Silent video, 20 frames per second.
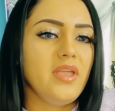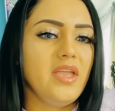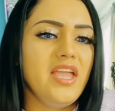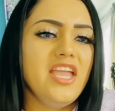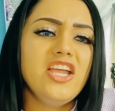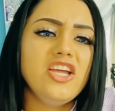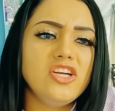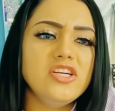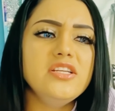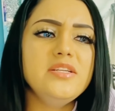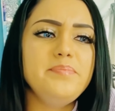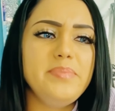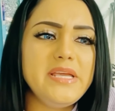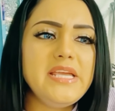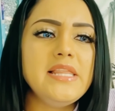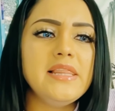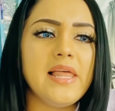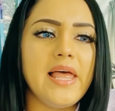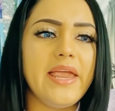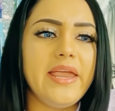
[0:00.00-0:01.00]
it could
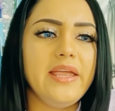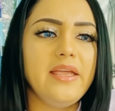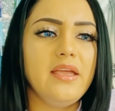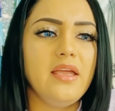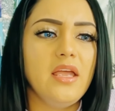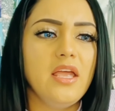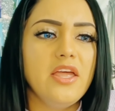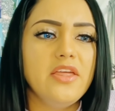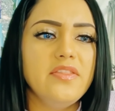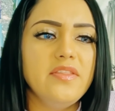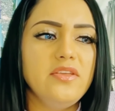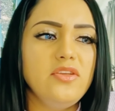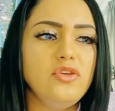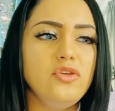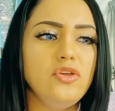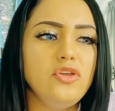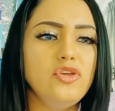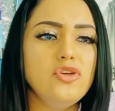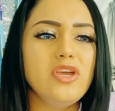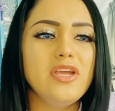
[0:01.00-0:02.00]
be like you,
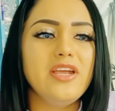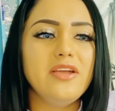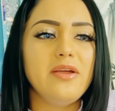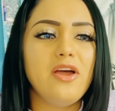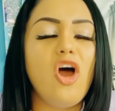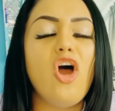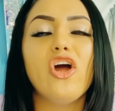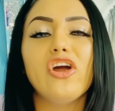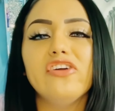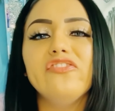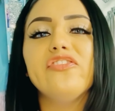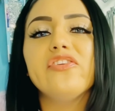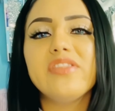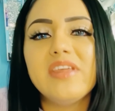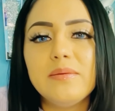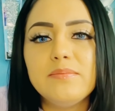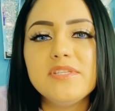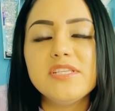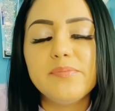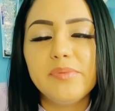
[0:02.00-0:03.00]
you, it hard for
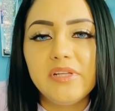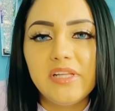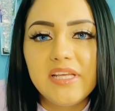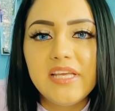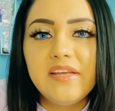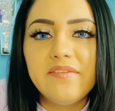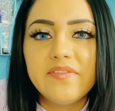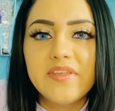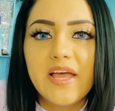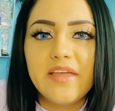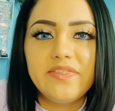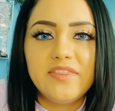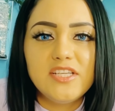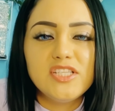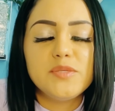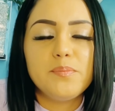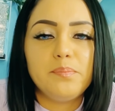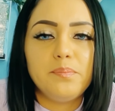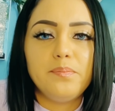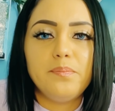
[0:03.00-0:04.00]
them to believe that
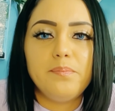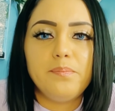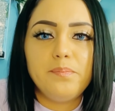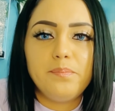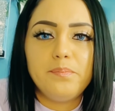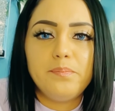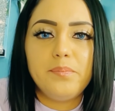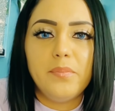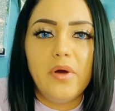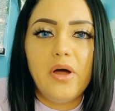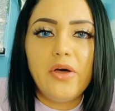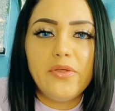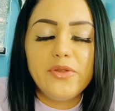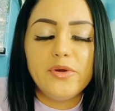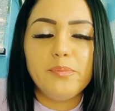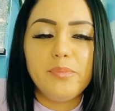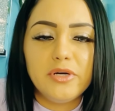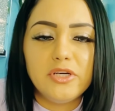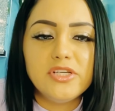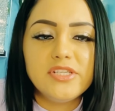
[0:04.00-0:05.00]
this
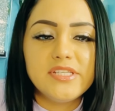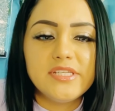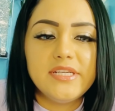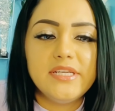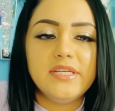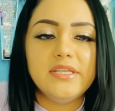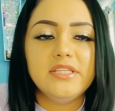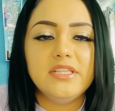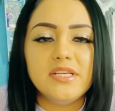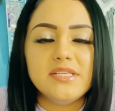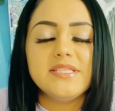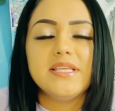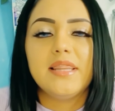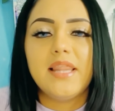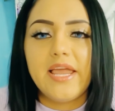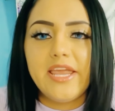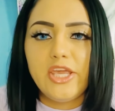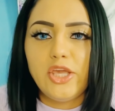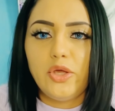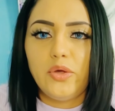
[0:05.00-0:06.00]
other person doesn't
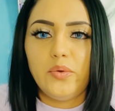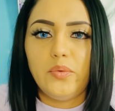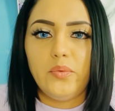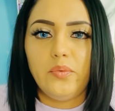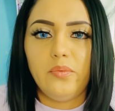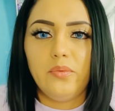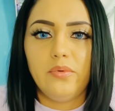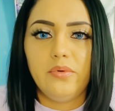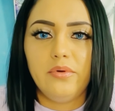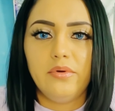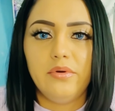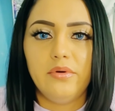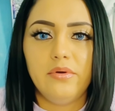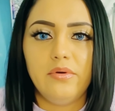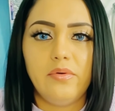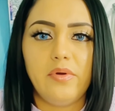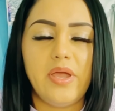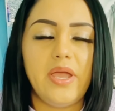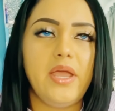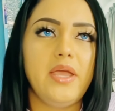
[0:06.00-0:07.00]
like you
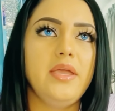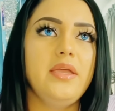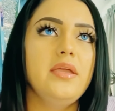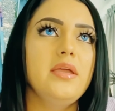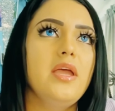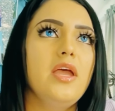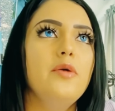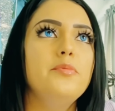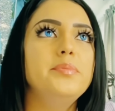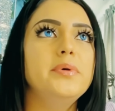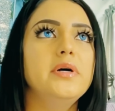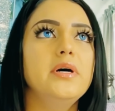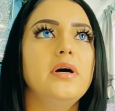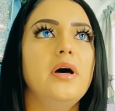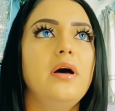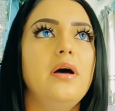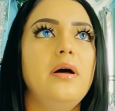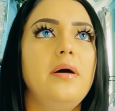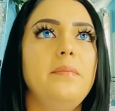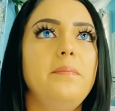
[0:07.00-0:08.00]
okay but
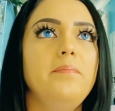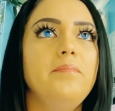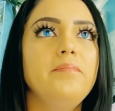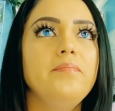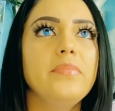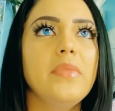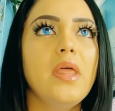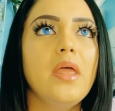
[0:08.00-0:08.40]
um